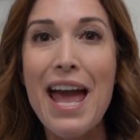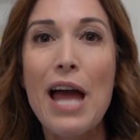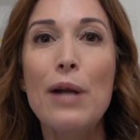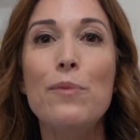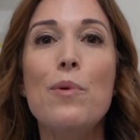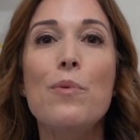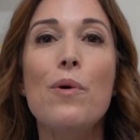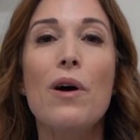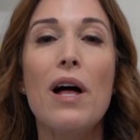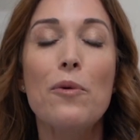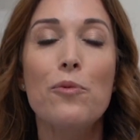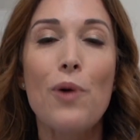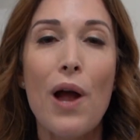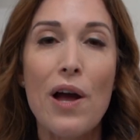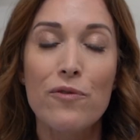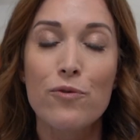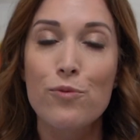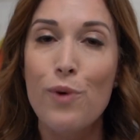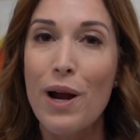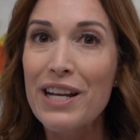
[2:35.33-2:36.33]
and we will
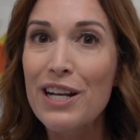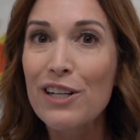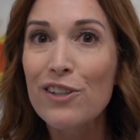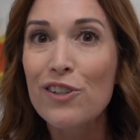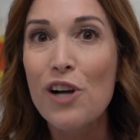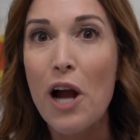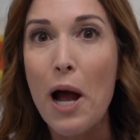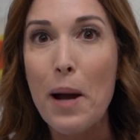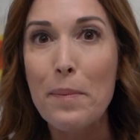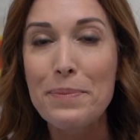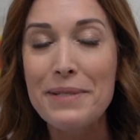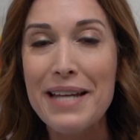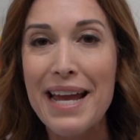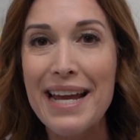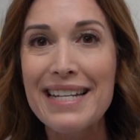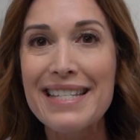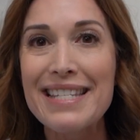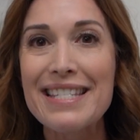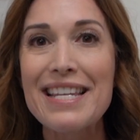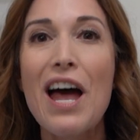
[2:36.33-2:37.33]
have regular
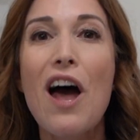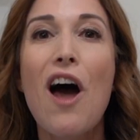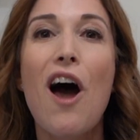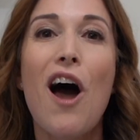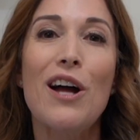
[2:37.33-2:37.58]
updates